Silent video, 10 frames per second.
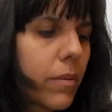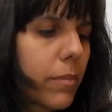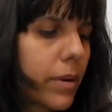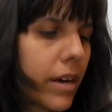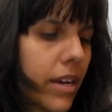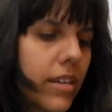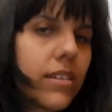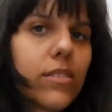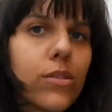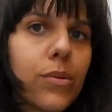by
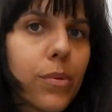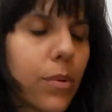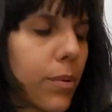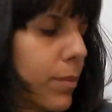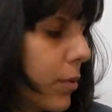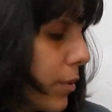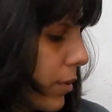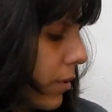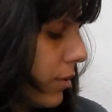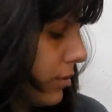2 or more
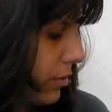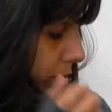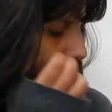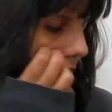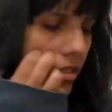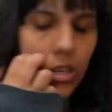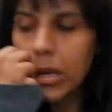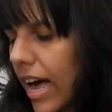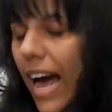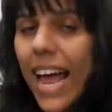authors.
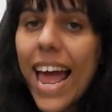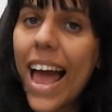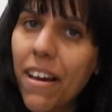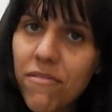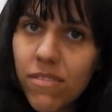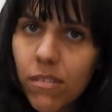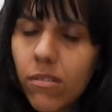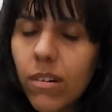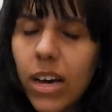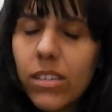I have
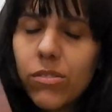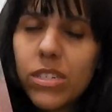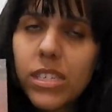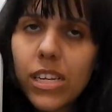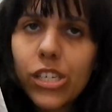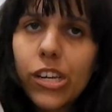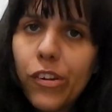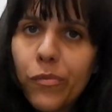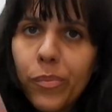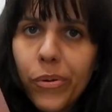though a translation
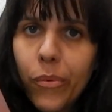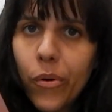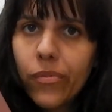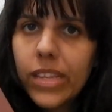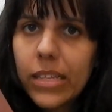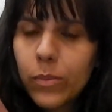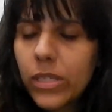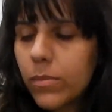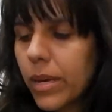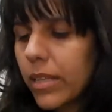of Beowulf that
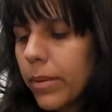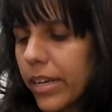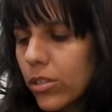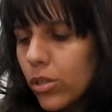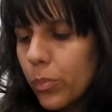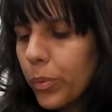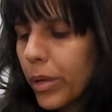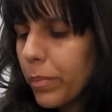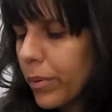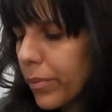was made by 2
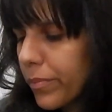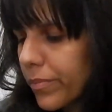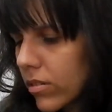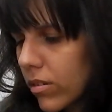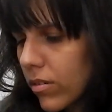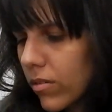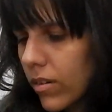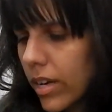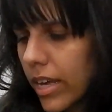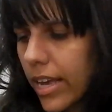people,
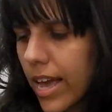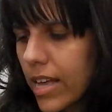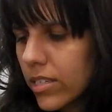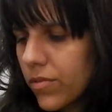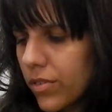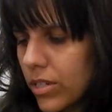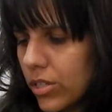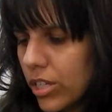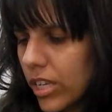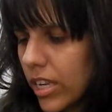so A.S.
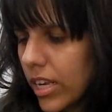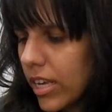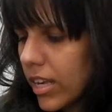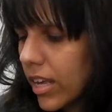Francini